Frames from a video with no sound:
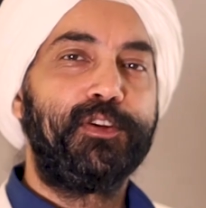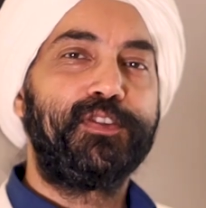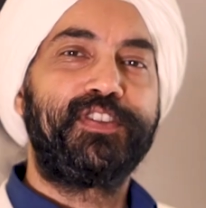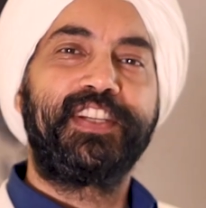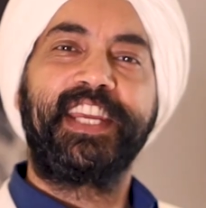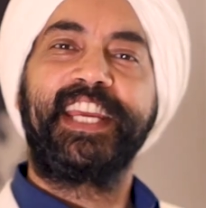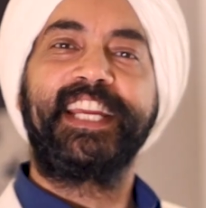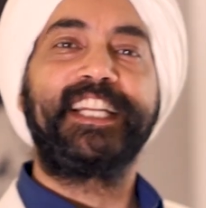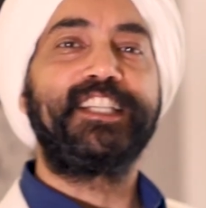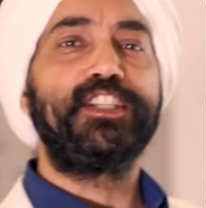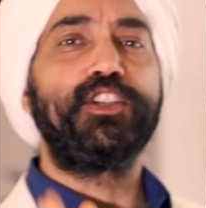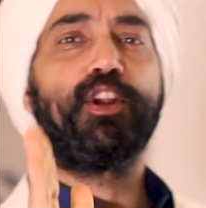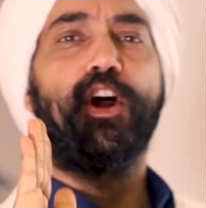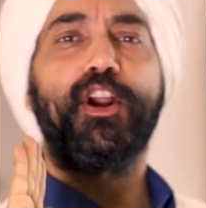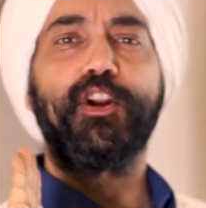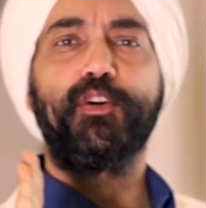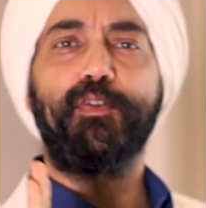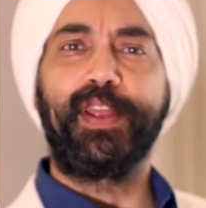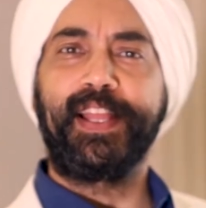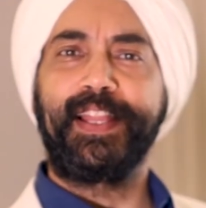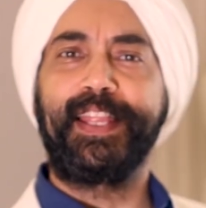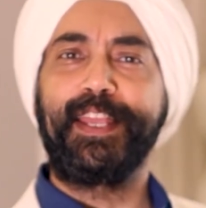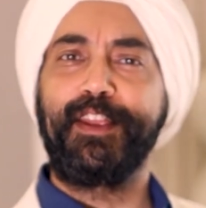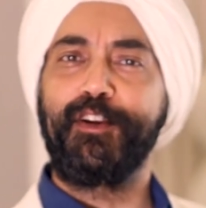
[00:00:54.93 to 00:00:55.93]
You see, it's not
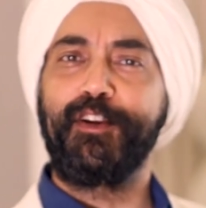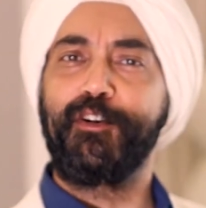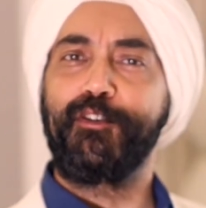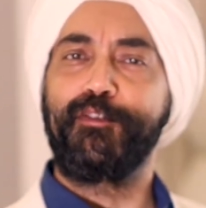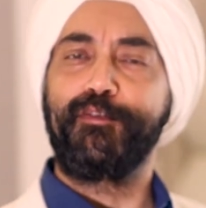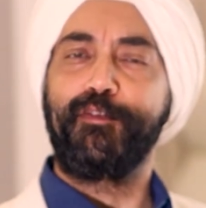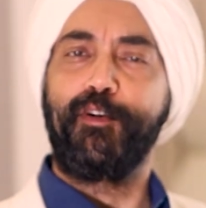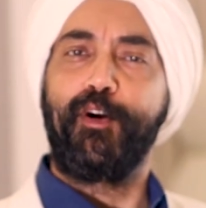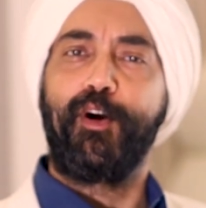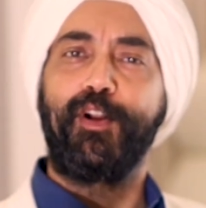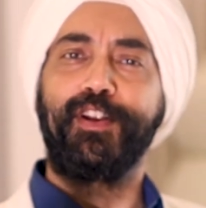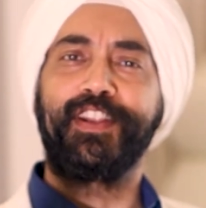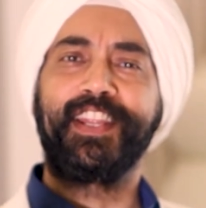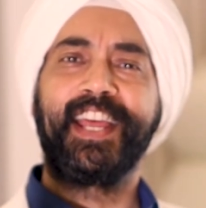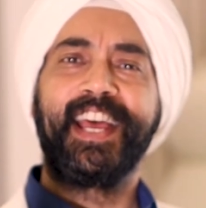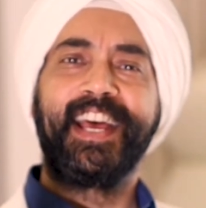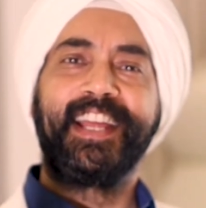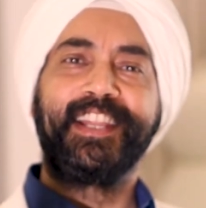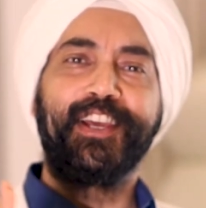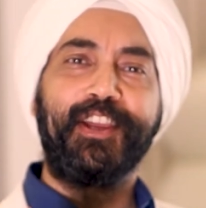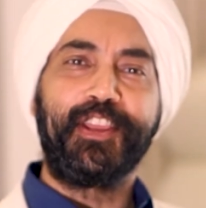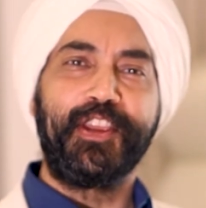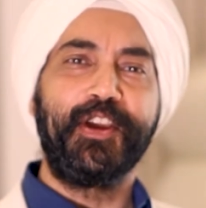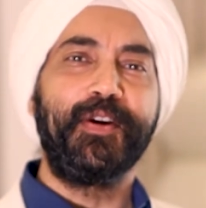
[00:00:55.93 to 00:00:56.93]
really your fault.
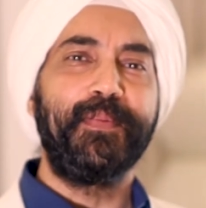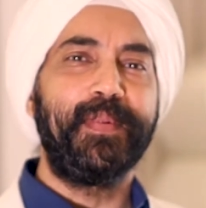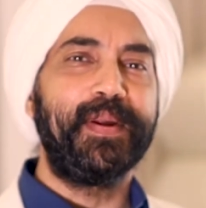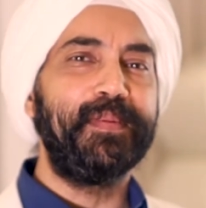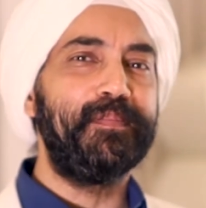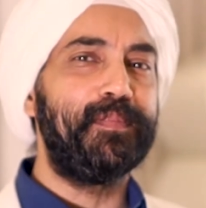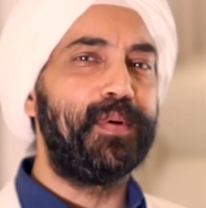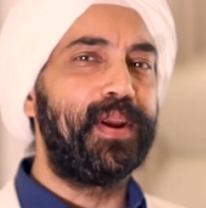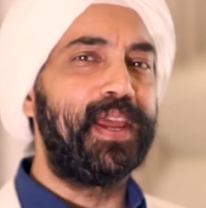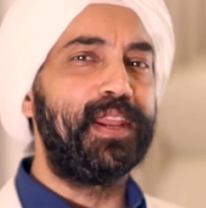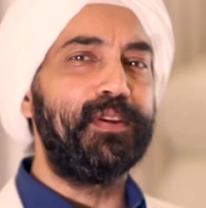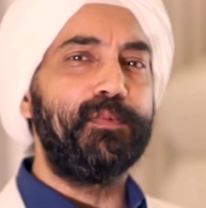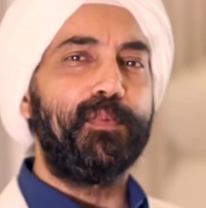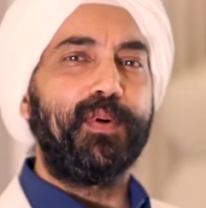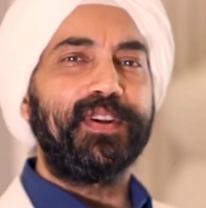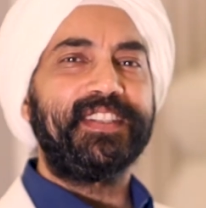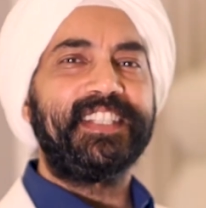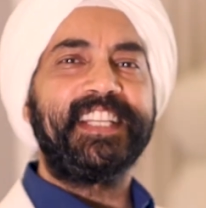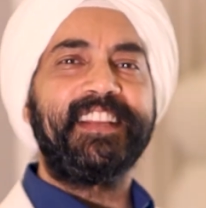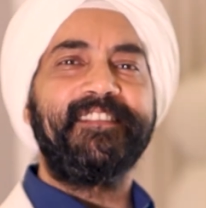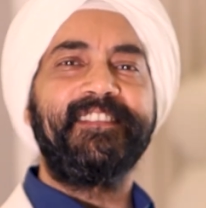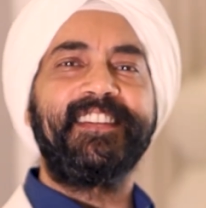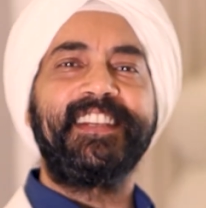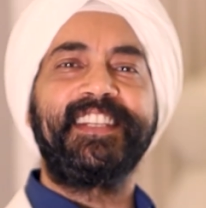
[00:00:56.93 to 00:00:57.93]
The human brain
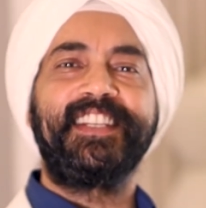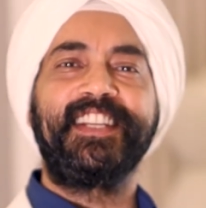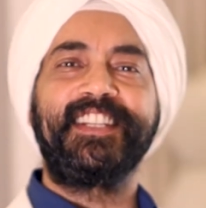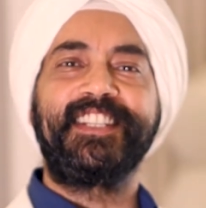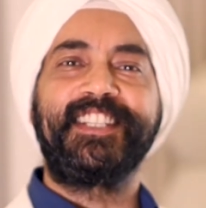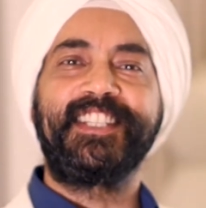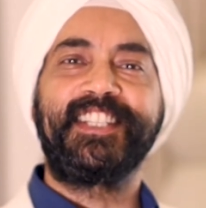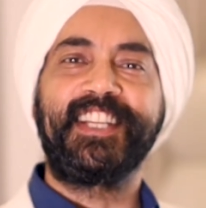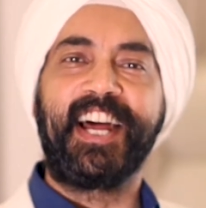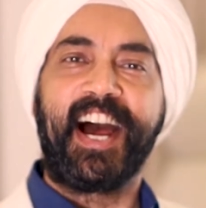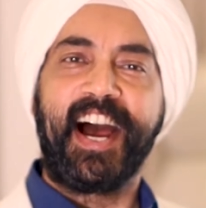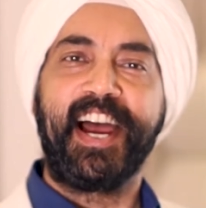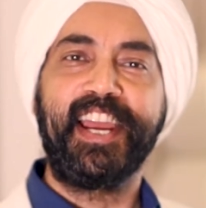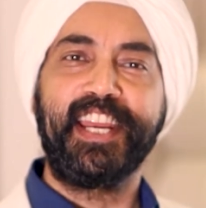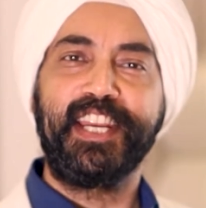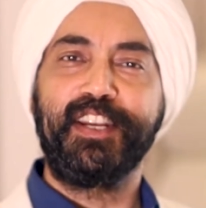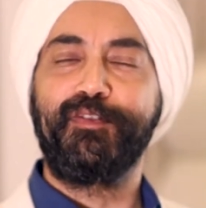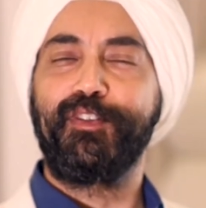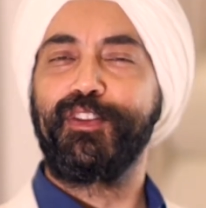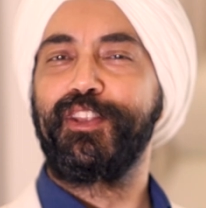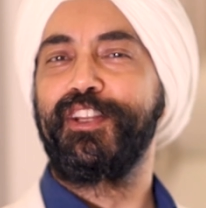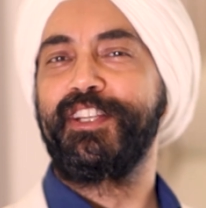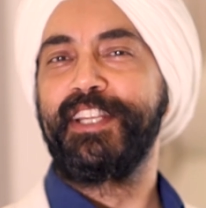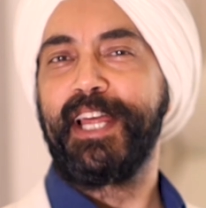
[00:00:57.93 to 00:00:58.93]
wasn't even designed
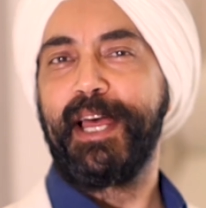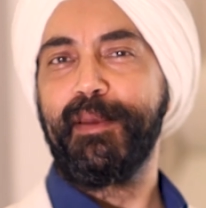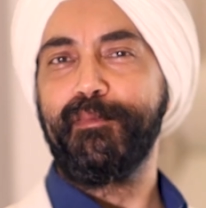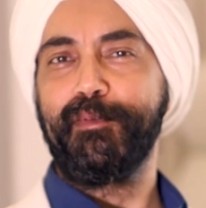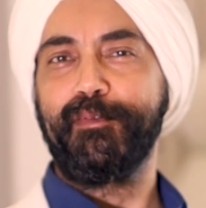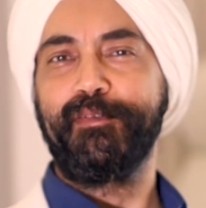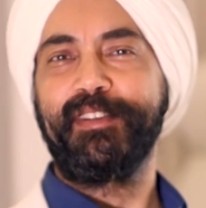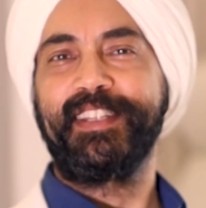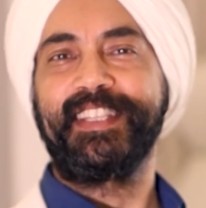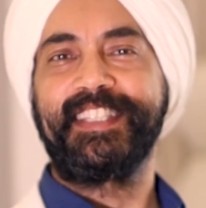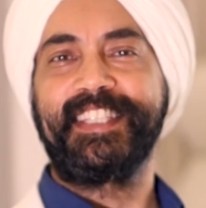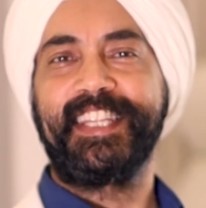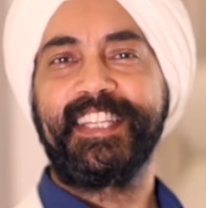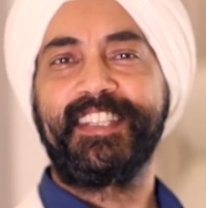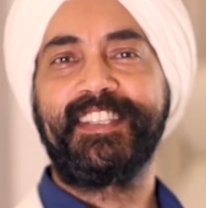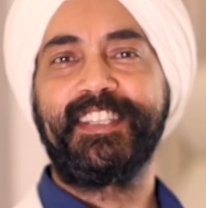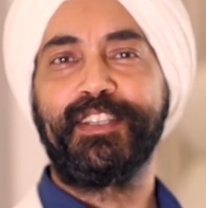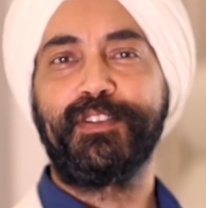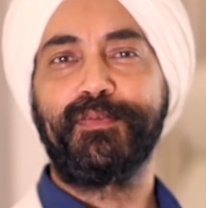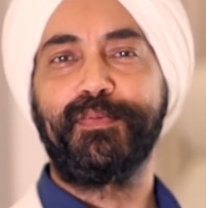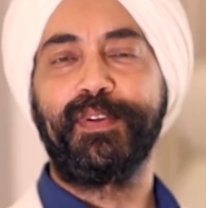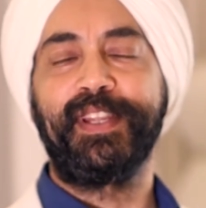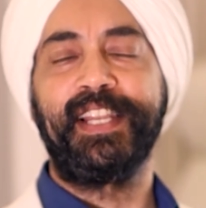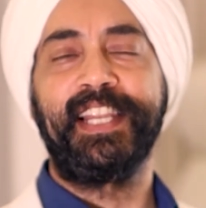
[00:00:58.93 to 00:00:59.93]
for the type of
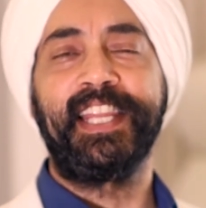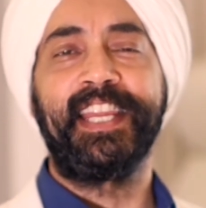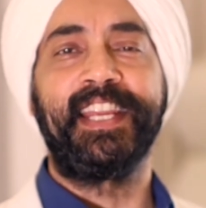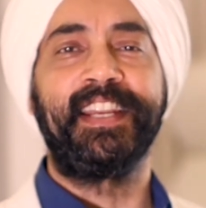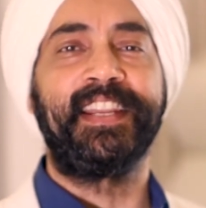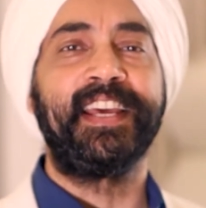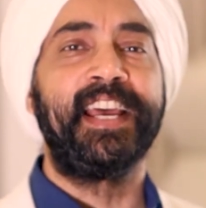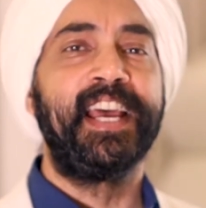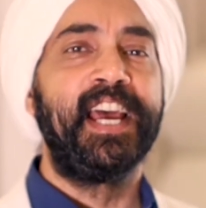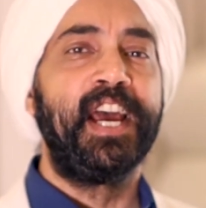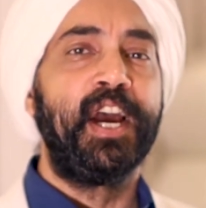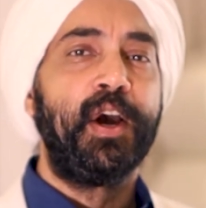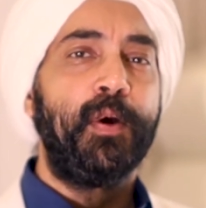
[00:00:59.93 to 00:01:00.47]
existence we lead.